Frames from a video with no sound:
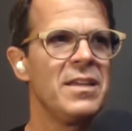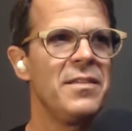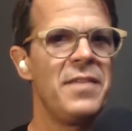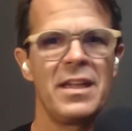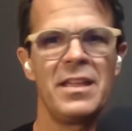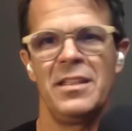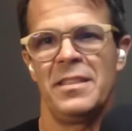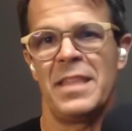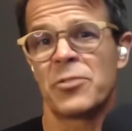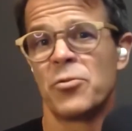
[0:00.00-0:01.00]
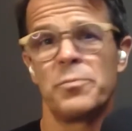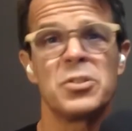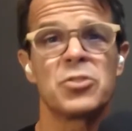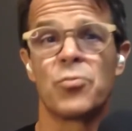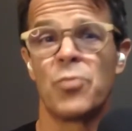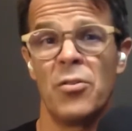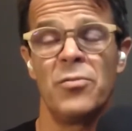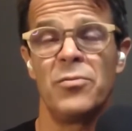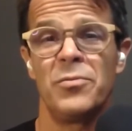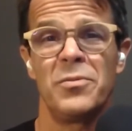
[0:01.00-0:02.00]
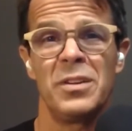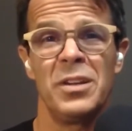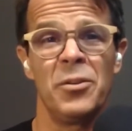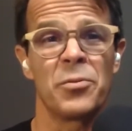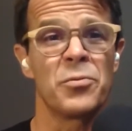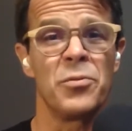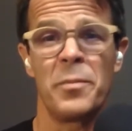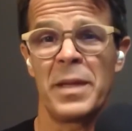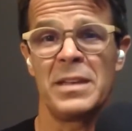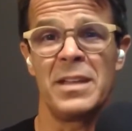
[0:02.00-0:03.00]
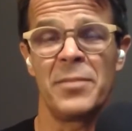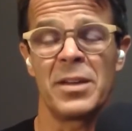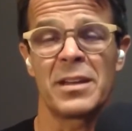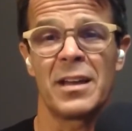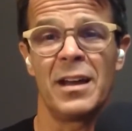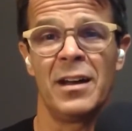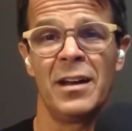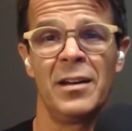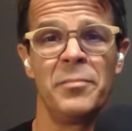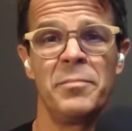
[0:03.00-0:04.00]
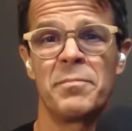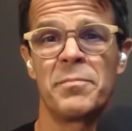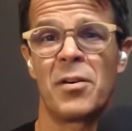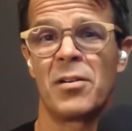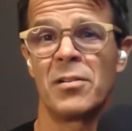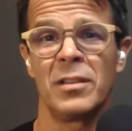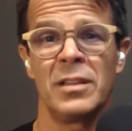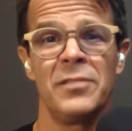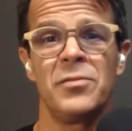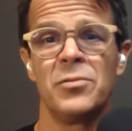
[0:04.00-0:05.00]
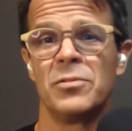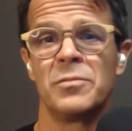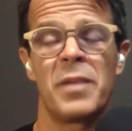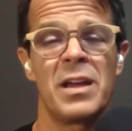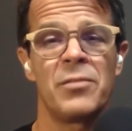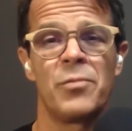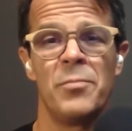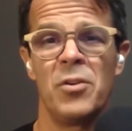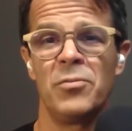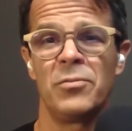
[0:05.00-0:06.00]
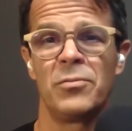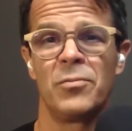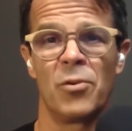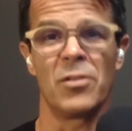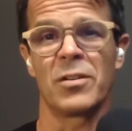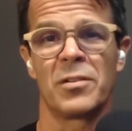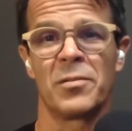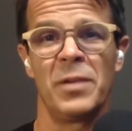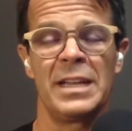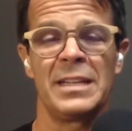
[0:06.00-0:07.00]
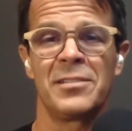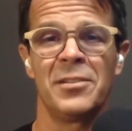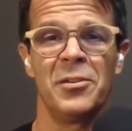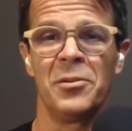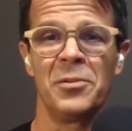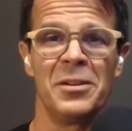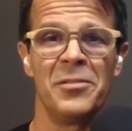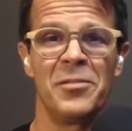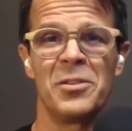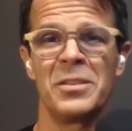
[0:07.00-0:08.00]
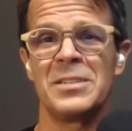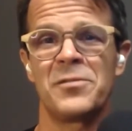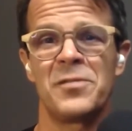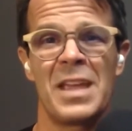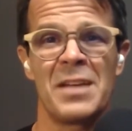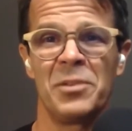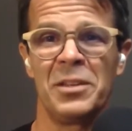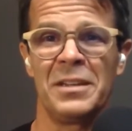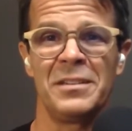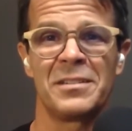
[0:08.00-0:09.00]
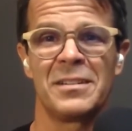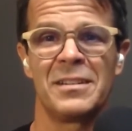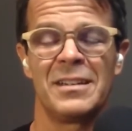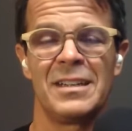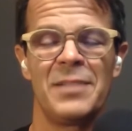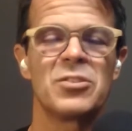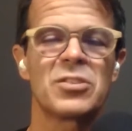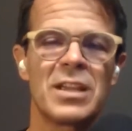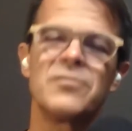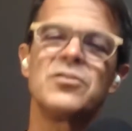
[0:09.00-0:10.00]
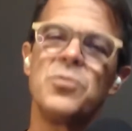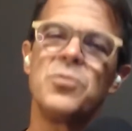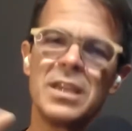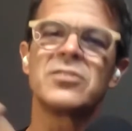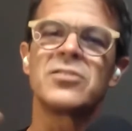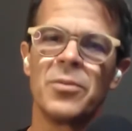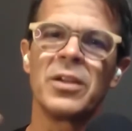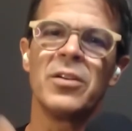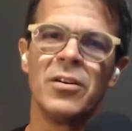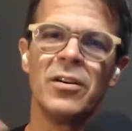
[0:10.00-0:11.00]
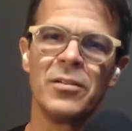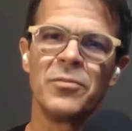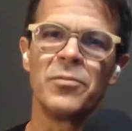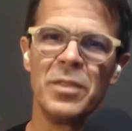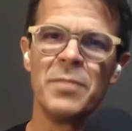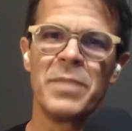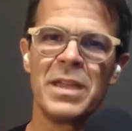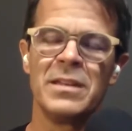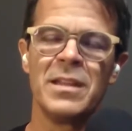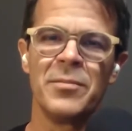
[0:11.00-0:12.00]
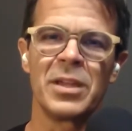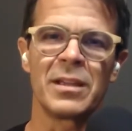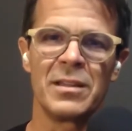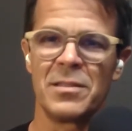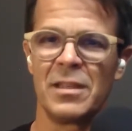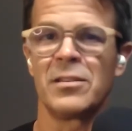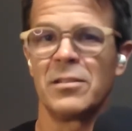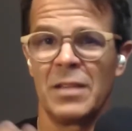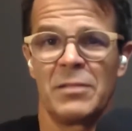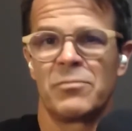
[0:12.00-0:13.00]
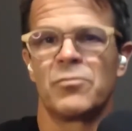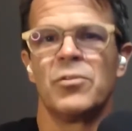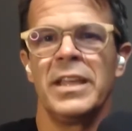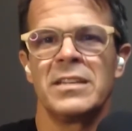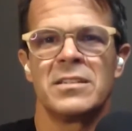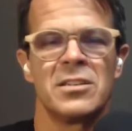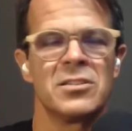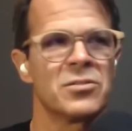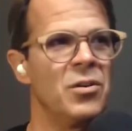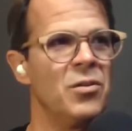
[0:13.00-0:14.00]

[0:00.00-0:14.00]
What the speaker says: That group has grown, through the pandemic, partly fueled by remote work, right? So, all these families, there's kind of two things going on with the pandemic, I think, that relate to Cicero.